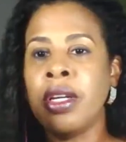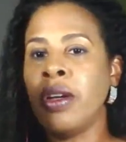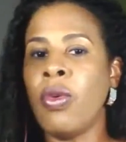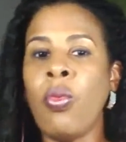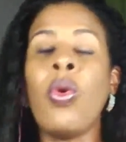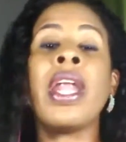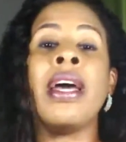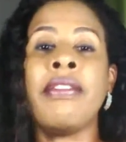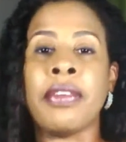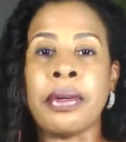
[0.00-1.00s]

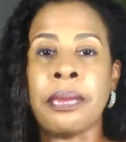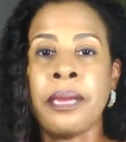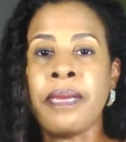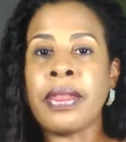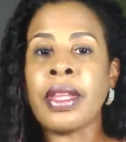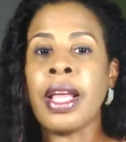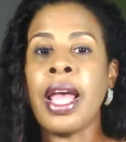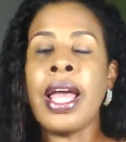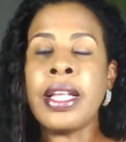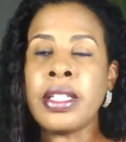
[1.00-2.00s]
whatever,
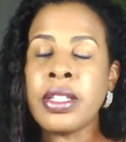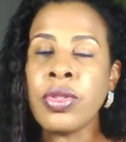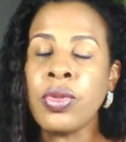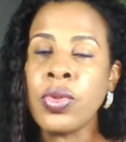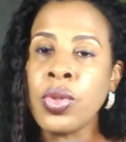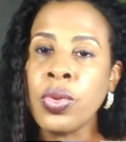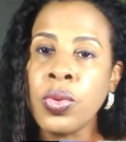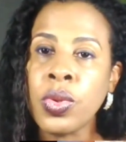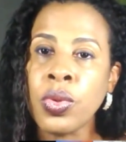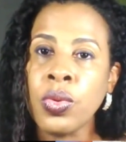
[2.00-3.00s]
and
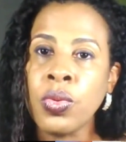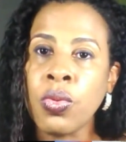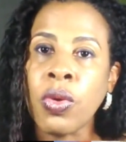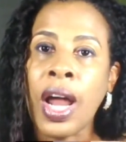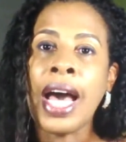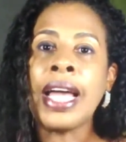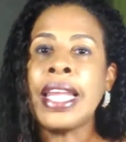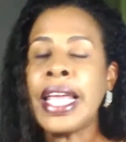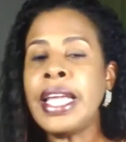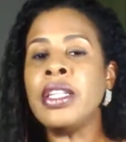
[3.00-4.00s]
to ride
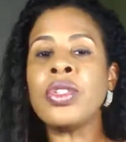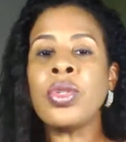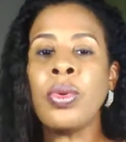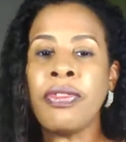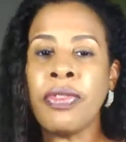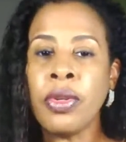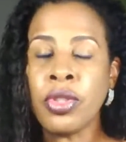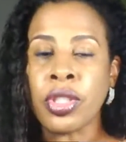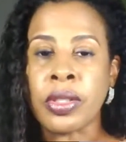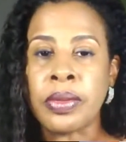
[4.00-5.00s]
into a
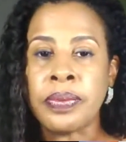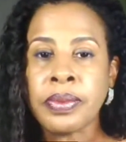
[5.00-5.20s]
future